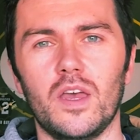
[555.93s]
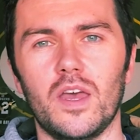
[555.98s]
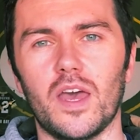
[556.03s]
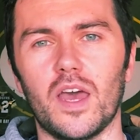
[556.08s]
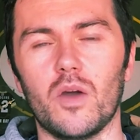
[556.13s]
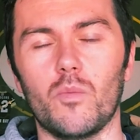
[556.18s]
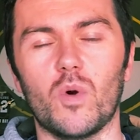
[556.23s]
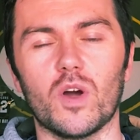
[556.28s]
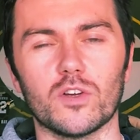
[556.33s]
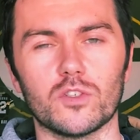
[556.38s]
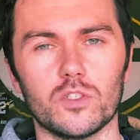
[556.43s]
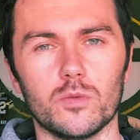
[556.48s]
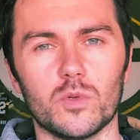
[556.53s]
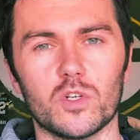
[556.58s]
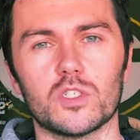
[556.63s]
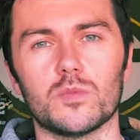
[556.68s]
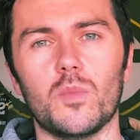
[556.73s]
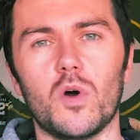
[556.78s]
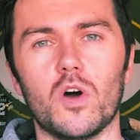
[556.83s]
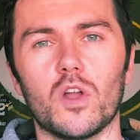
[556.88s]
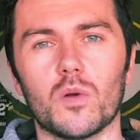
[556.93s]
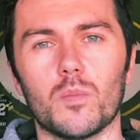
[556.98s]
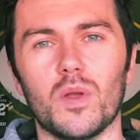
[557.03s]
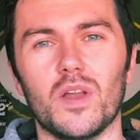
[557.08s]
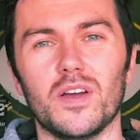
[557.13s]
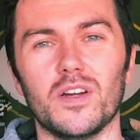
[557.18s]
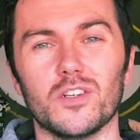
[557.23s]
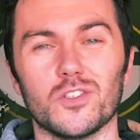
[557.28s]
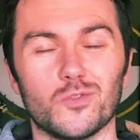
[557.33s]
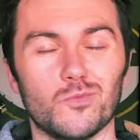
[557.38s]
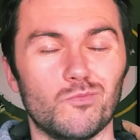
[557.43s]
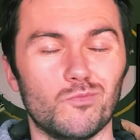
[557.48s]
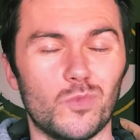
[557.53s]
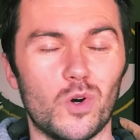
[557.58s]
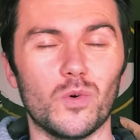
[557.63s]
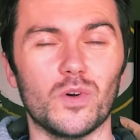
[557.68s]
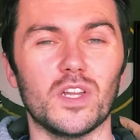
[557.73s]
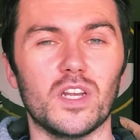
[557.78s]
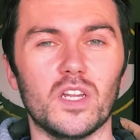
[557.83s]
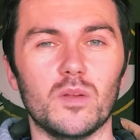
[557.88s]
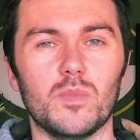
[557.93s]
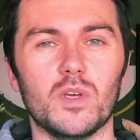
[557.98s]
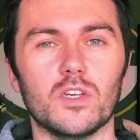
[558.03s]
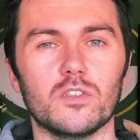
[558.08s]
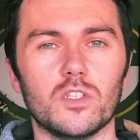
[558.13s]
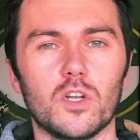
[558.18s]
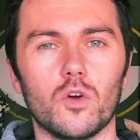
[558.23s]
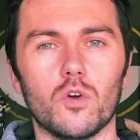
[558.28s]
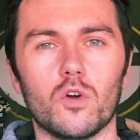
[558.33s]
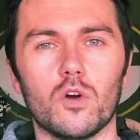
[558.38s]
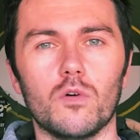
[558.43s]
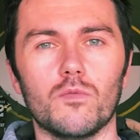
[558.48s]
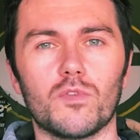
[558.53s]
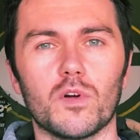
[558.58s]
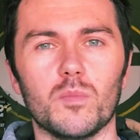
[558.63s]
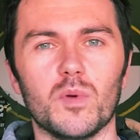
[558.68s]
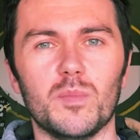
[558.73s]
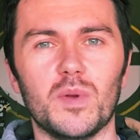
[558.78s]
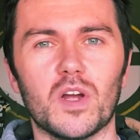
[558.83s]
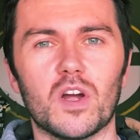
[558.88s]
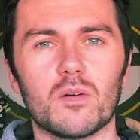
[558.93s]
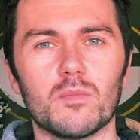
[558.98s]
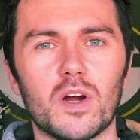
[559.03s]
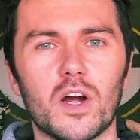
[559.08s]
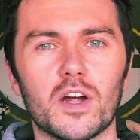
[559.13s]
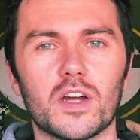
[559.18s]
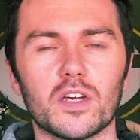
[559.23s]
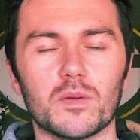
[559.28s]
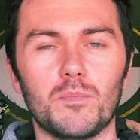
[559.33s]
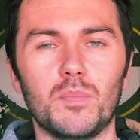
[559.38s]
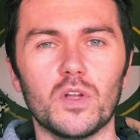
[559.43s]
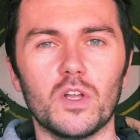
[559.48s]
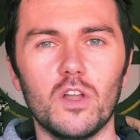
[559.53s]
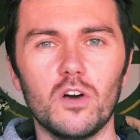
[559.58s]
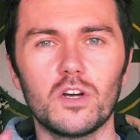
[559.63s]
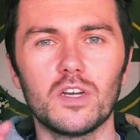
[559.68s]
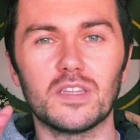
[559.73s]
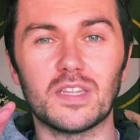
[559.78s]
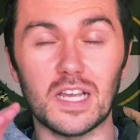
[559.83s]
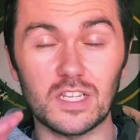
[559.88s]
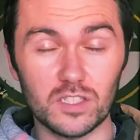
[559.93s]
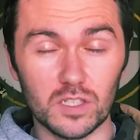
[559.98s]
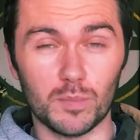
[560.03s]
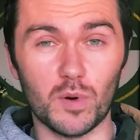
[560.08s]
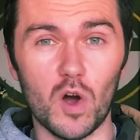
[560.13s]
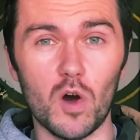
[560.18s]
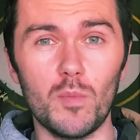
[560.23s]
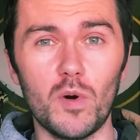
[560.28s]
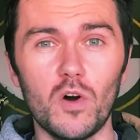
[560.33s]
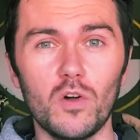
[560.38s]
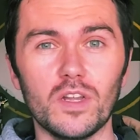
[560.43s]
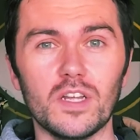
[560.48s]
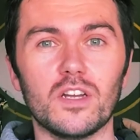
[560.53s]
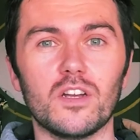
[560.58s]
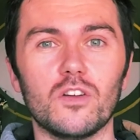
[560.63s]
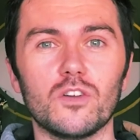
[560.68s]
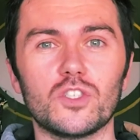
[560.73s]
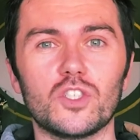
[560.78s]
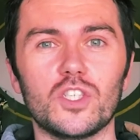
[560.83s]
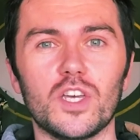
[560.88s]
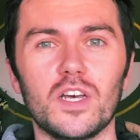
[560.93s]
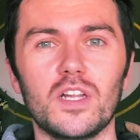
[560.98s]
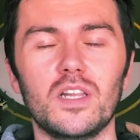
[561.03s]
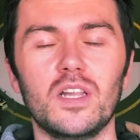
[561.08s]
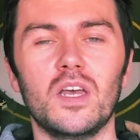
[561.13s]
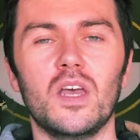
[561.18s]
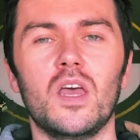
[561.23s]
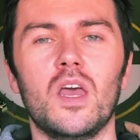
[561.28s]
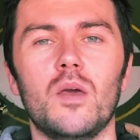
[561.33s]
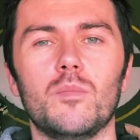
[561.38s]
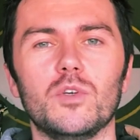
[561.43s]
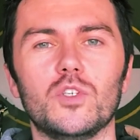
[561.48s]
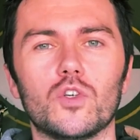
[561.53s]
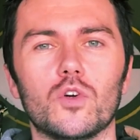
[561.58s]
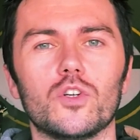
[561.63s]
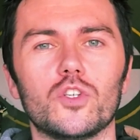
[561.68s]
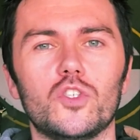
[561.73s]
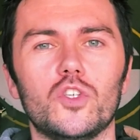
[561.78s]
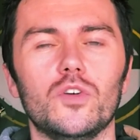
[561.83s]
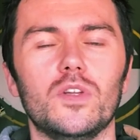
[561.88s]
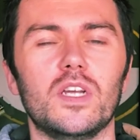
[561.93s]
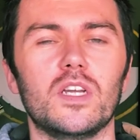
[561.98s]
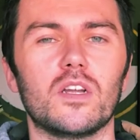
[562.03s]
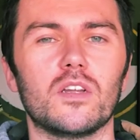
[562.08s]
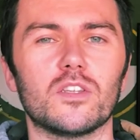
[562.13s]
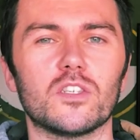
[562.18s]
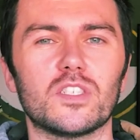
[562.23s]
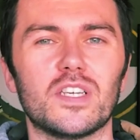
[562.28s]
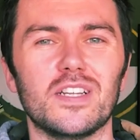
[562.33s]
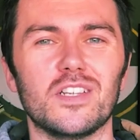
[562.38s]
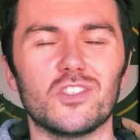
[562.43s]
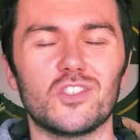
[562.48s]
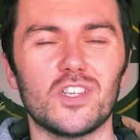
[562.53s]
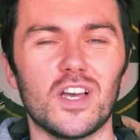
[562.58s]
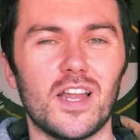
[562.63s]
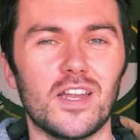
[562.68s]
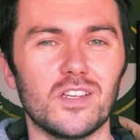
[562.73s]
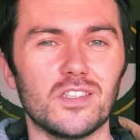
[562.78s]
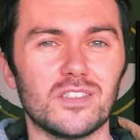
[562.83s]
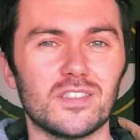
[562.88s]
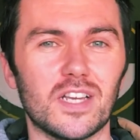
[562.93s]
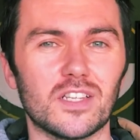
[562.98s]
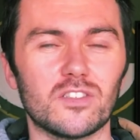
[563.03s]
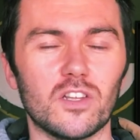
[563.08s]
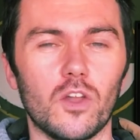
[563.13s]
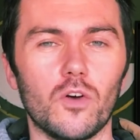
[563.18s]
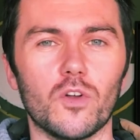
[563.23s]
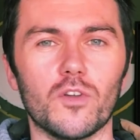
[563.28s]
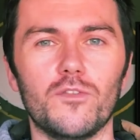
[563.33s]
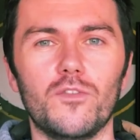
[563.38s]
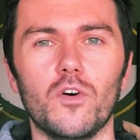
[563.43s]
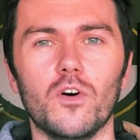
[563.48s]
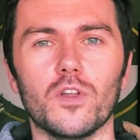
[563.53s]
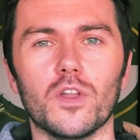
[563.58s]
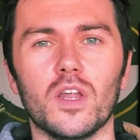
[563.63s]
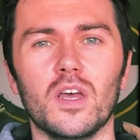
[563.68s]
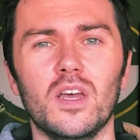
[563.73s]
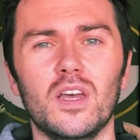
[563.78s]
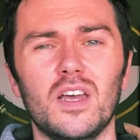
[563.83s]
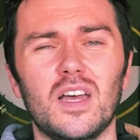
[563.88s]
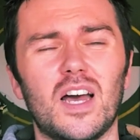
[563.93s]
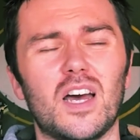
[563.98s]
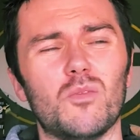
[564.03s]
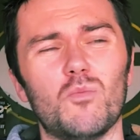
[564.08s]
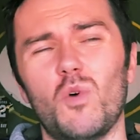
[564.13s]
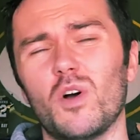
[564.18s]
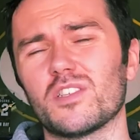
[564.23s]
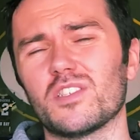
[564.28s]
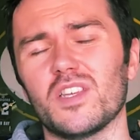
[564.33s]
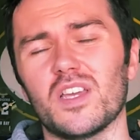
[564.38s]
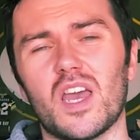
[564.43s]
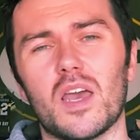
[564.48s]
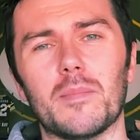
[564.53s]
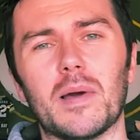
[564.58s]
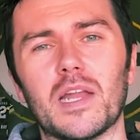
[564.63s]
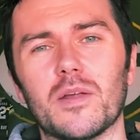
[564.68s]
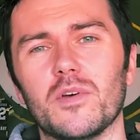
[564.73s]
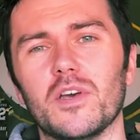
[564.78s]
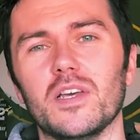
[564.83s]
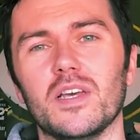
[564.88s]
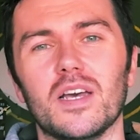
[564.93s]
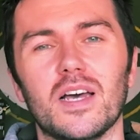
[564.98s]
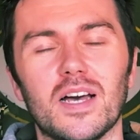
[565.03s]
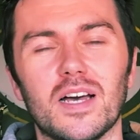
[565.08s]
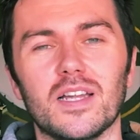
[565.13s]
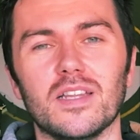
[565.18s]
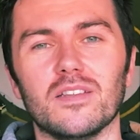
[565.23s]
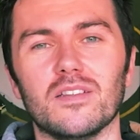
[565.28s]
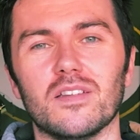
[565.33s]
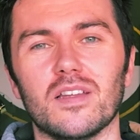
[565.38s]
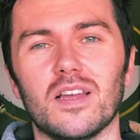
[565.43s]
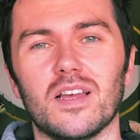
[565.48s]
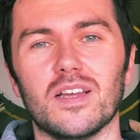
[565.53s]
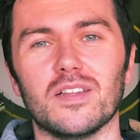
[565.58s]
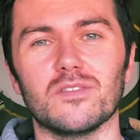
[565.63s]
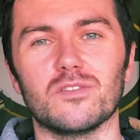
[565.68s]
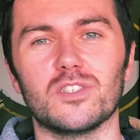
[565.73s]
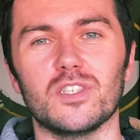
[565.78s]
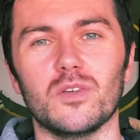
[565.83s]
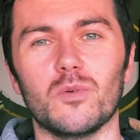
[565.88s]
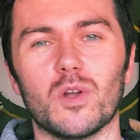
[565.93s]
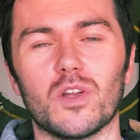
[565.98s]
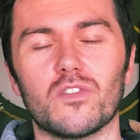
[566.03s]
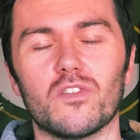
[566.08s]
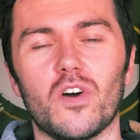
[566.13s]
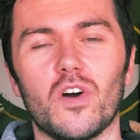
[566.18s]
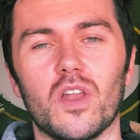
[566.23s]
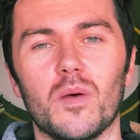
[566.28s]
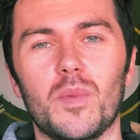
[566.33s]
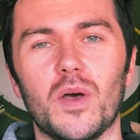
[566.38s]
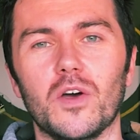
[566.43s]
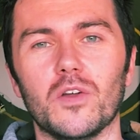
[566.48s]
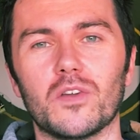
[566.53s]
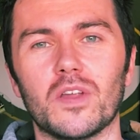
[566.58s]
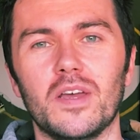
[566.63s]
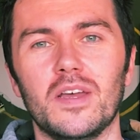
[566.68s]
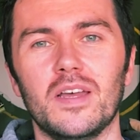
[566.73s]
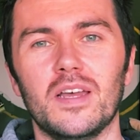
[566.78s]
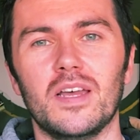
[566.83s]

Uh, where some of the smaller players won't get in because they don't come from a bigger market. But look, that's the Pro Bowl in a nutshell. Be sure to tune in on the Skills Challenge. That's a load of fun. And watch the game anyway and, and see what it's all about.